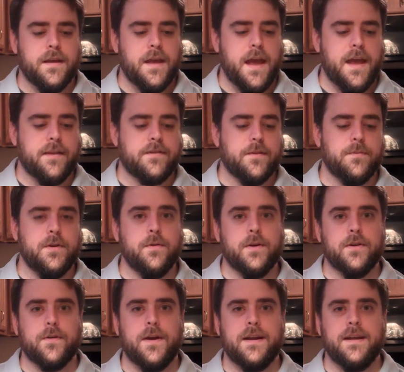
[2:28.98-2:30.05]
and some new
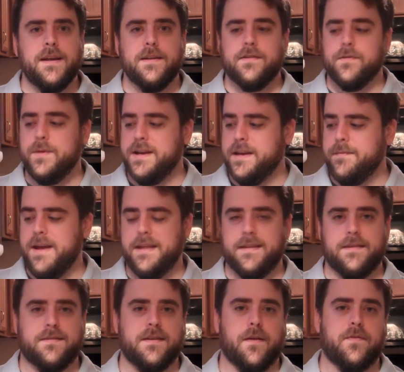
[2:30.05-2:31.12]
ingredients, we can make
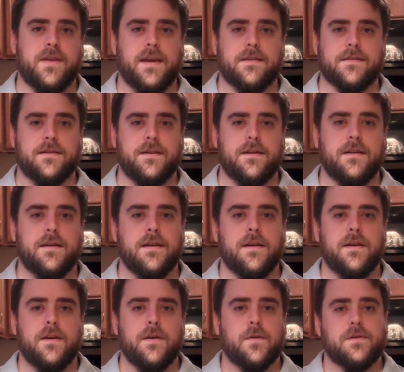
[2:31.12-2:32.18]
this stuff taste good.
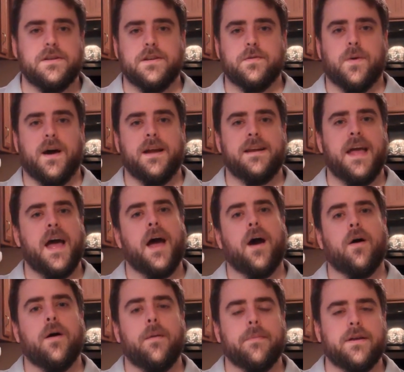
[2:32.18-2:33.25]
Which is why
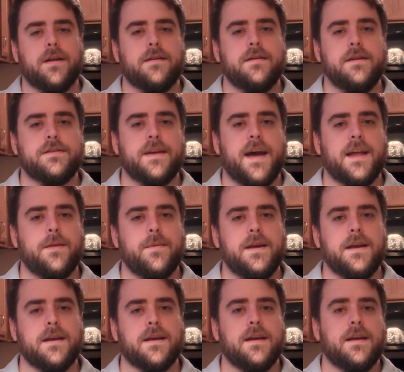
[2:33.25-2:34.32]
now I'm going to teach you how to
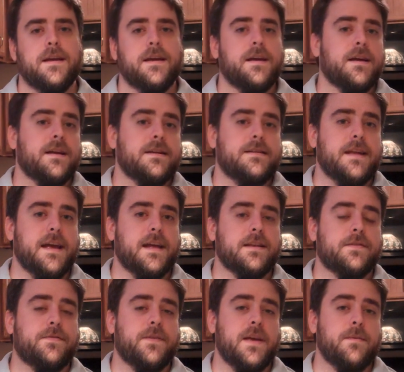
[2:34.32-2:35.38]
make
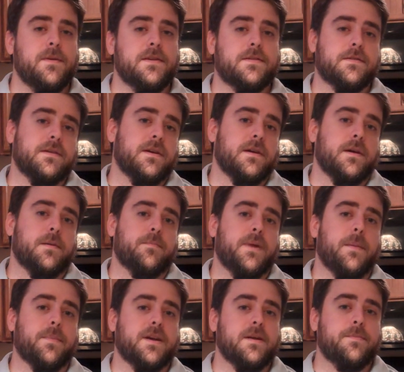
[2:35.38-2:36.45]
Dan's famous
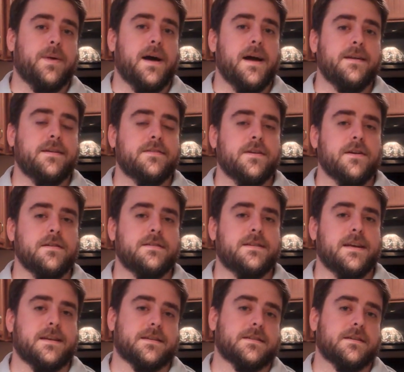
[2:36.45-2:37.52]
pumpkin pie dessert
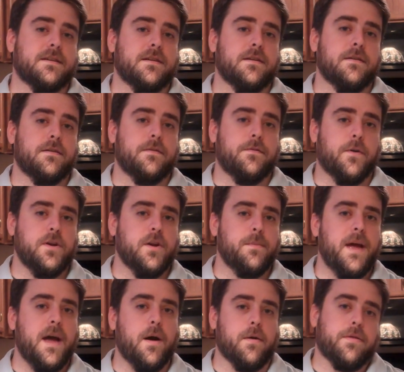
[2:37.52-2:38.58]
disc for your
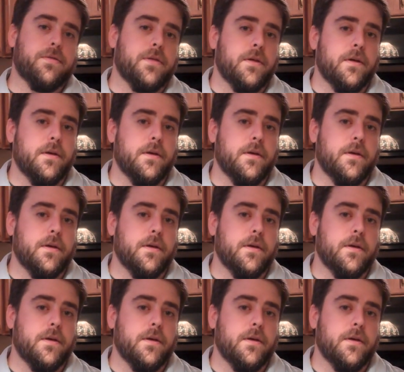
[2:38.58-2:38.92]
mouth.